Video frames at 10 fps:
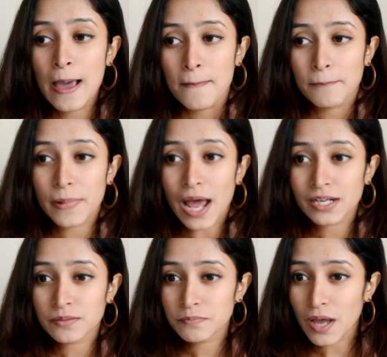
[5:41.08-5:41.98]

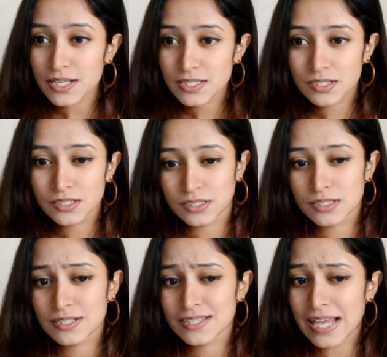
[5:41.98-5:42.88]
brand
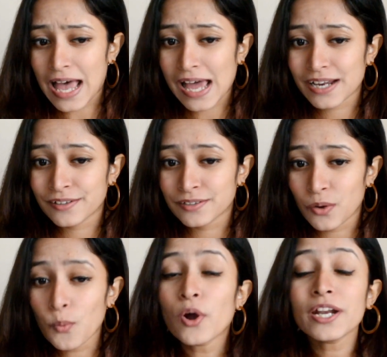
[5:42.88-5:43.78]
ambassadors, and
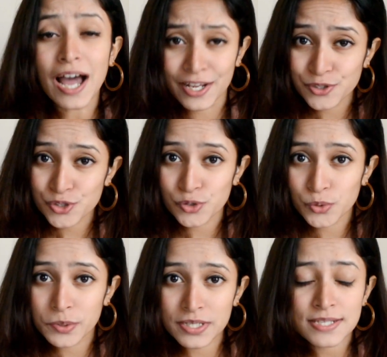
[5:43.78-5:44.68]
what I used to do
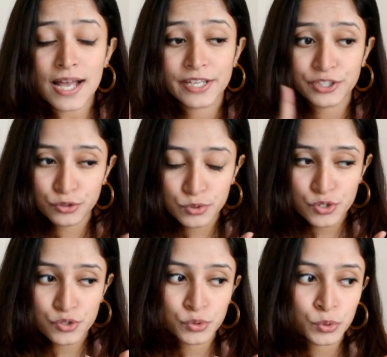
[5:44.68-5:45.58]
is I
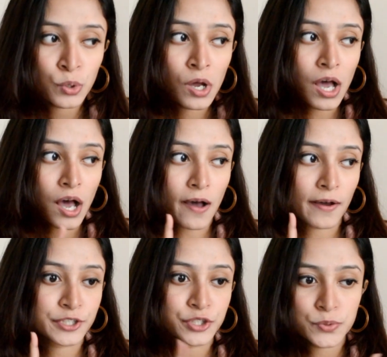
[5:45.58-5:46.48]
used to
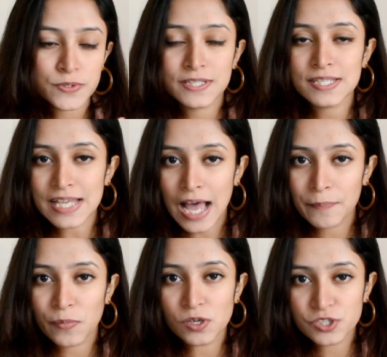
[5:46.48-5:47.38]
use this app
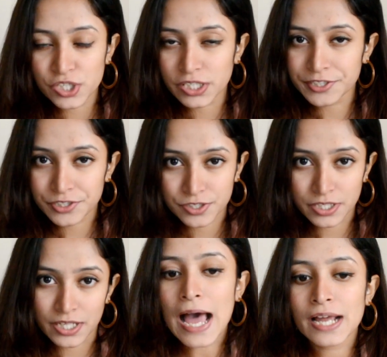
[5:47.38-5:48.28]
called GK
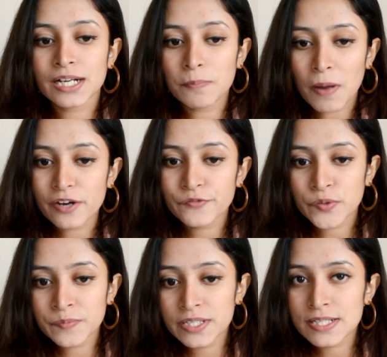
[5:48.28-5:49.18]
Today, and apart
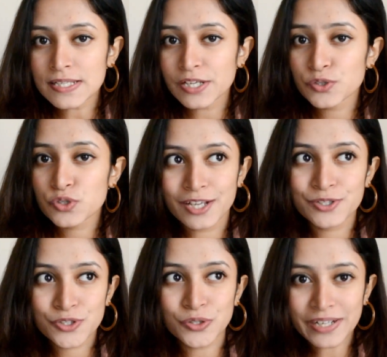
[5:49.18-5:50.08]
from this I used
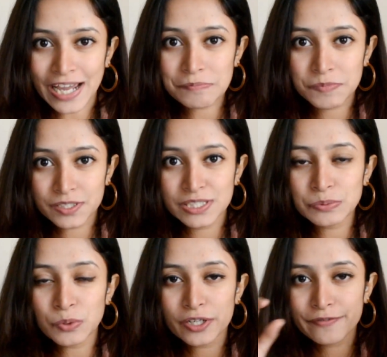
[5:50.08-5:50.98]
to type the
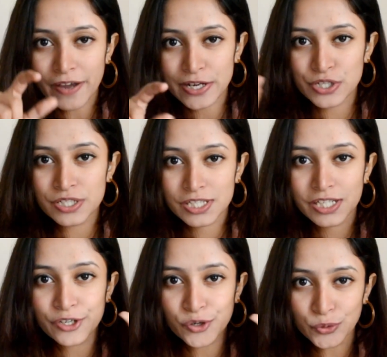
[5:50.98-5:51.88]
keyword fashion
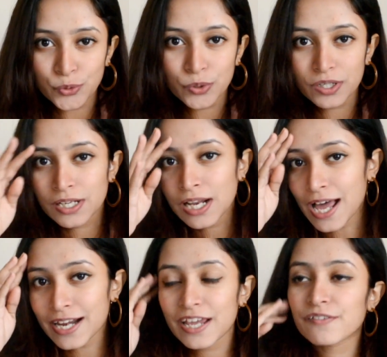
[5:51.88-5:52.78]
GK on Google,
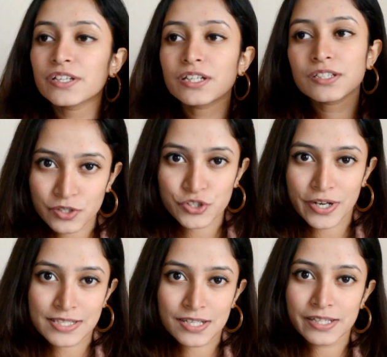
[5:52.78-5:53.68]
and every other search
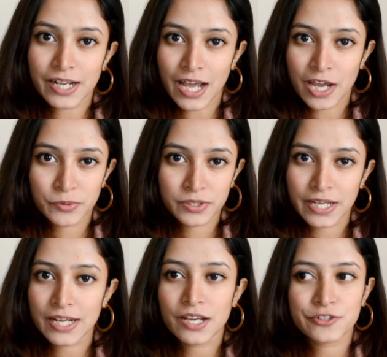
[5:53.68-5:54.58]
result that I would
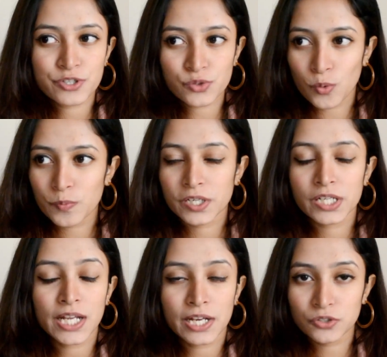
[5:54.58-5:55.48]
get, I'll just open it
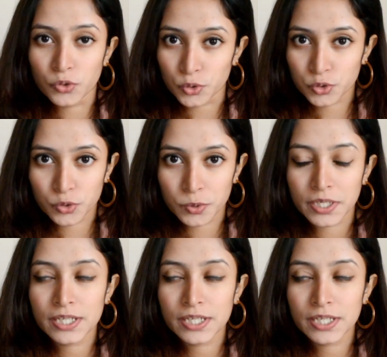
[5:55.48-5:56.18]
and go through it.